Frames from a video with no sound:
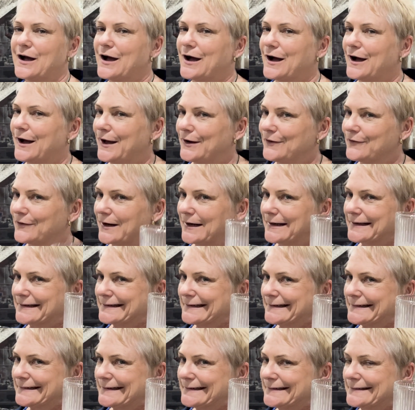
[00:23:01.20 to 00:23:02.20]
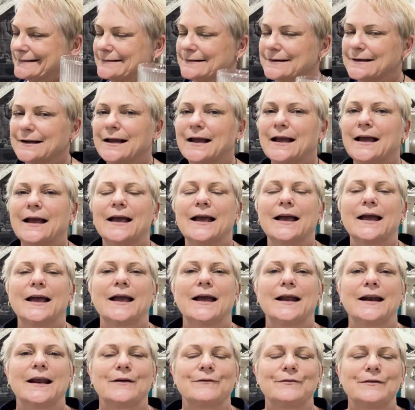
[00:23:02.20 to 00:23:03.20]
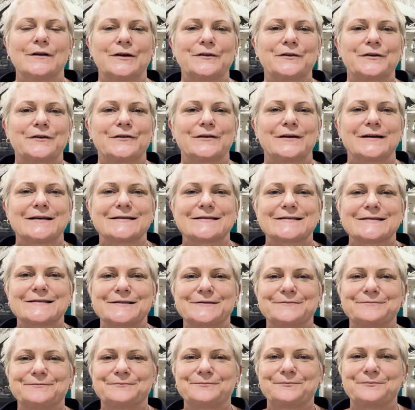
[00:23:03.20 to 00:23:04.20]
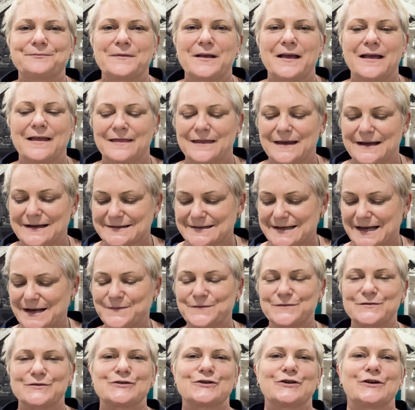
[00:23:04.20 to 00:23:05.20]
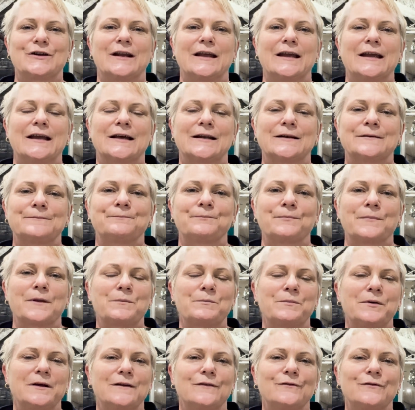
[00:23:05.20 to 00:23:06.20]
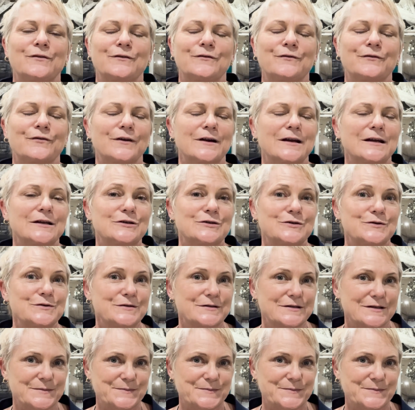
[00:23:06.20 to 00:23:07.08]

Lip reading: hydrate, and have no regrets. Thanks heaps for tuning in. Please feel free to